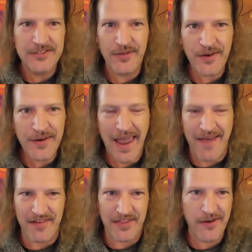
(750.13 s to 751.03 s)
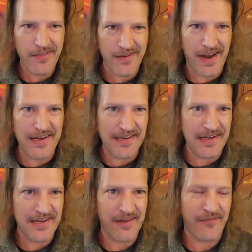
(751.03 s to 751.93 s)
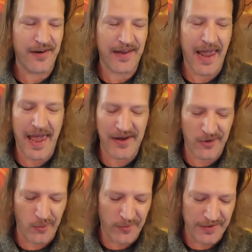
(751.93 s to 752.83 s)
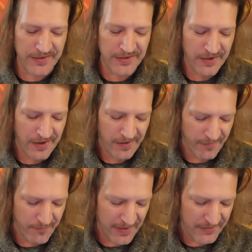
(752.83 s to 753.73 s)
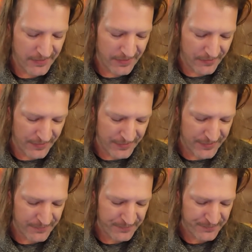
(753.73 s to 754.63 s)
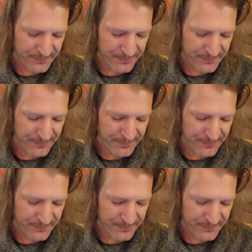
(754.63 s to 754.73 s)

So there you have it. There are the nineteen different categories of mental illness.